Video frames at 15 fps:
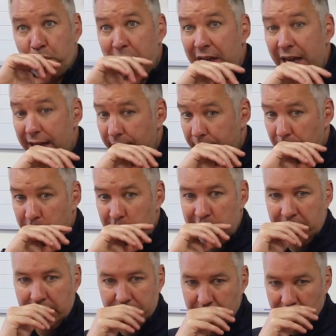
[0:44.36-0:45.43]
Yeah, I
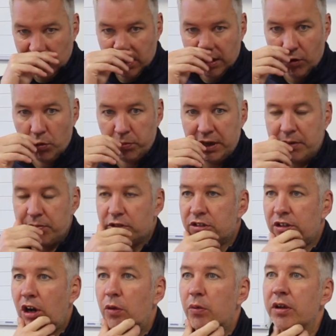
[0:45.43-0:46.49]
mean they had a home game to
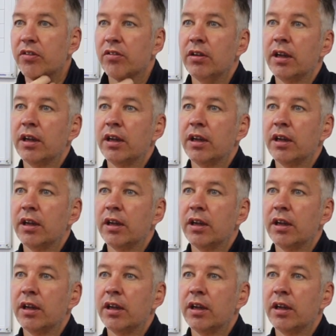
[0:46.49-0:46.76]
start with,